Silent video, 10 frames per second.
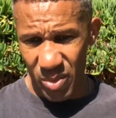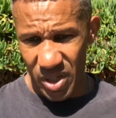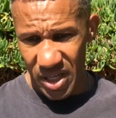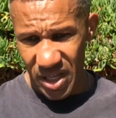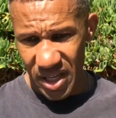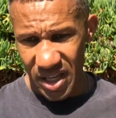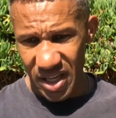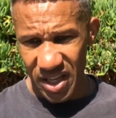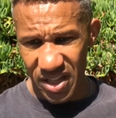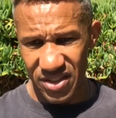your
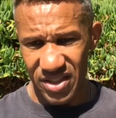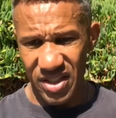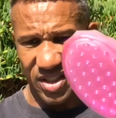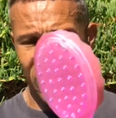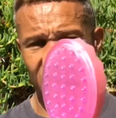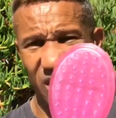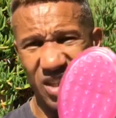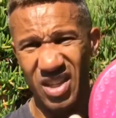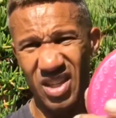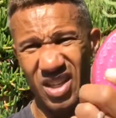bath
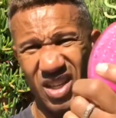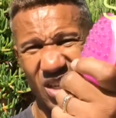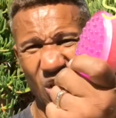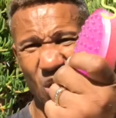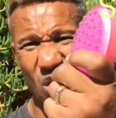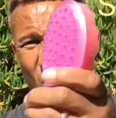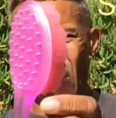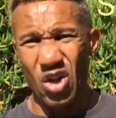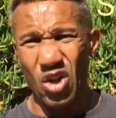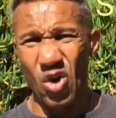sponge on a
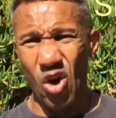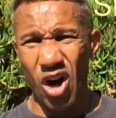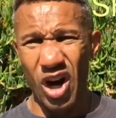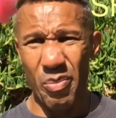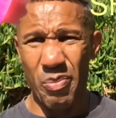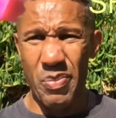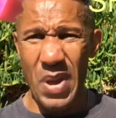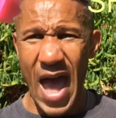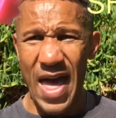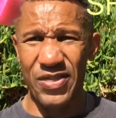stick so you can
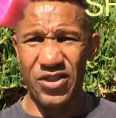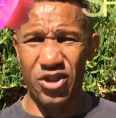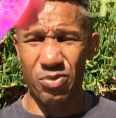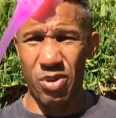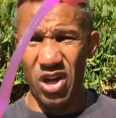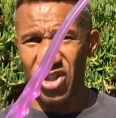reach your feet.